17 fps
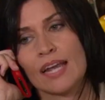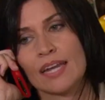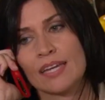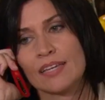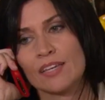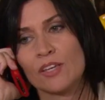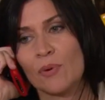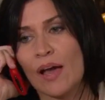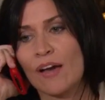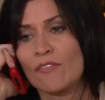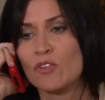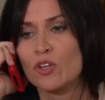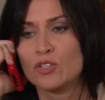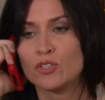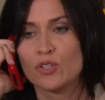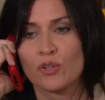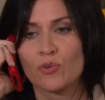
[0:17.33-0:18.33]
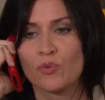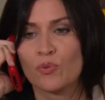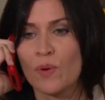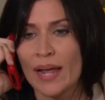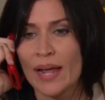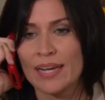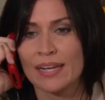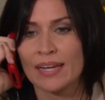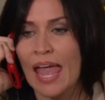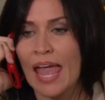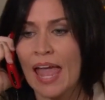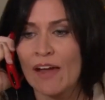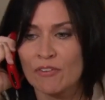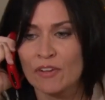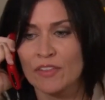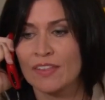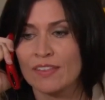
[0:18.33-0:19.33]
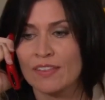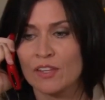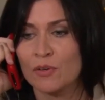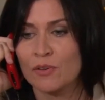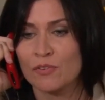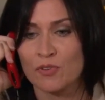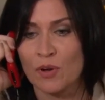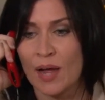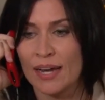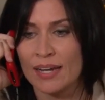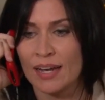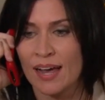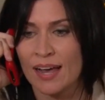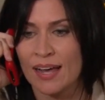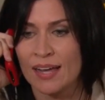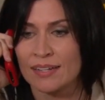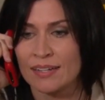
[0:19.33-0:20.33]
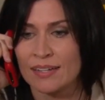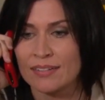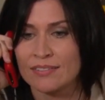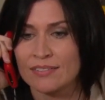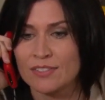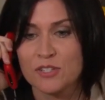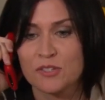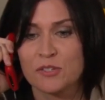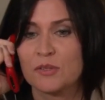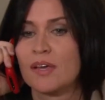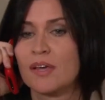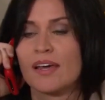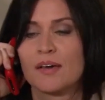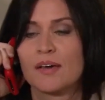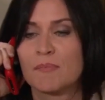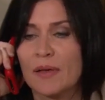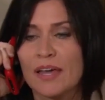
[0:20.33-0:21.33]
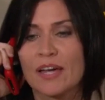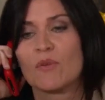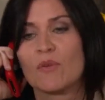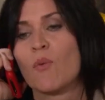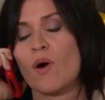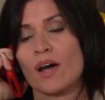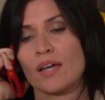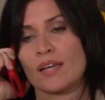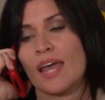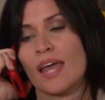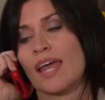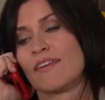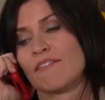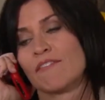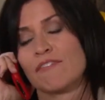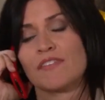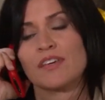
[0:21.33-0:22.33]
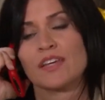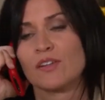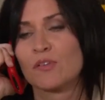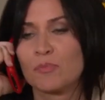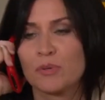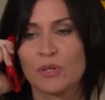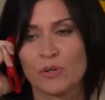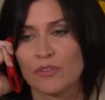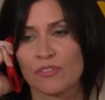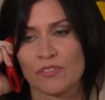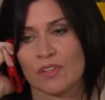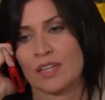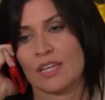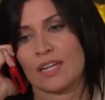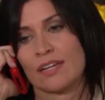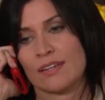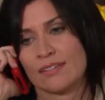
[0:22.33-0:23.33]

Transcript: you have looked great in everything that you have tried on. Just pick one and feel beautiful in it.